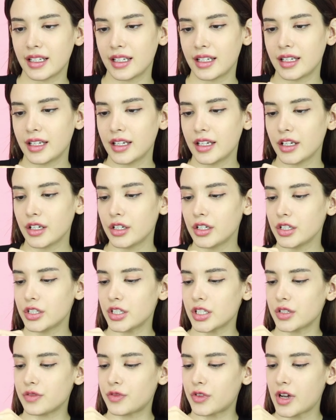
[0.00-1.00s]
here
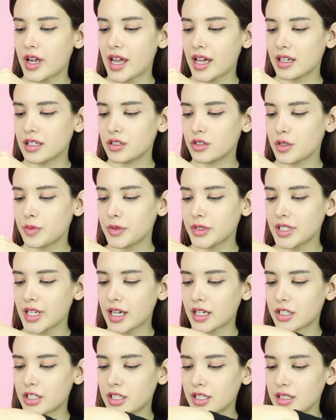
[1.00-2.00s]
just for extra
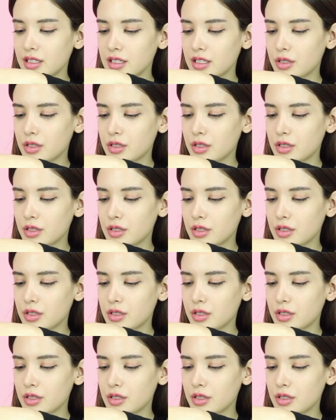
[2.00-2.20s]
protection.